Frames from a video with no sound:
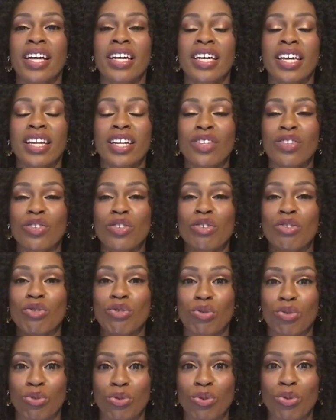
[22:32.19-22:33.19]
getting to the
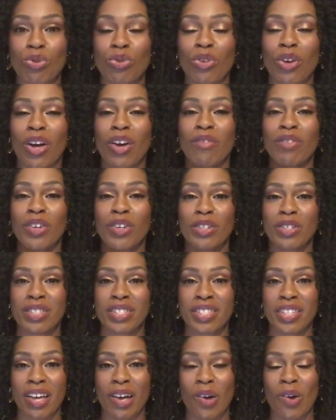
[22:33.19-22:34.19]
truth of
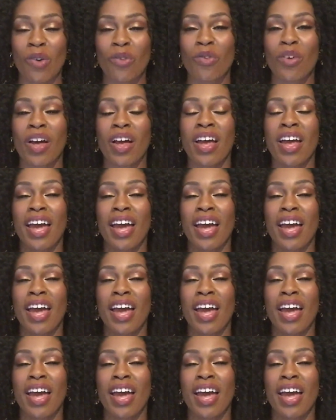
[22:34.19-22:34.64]
yourself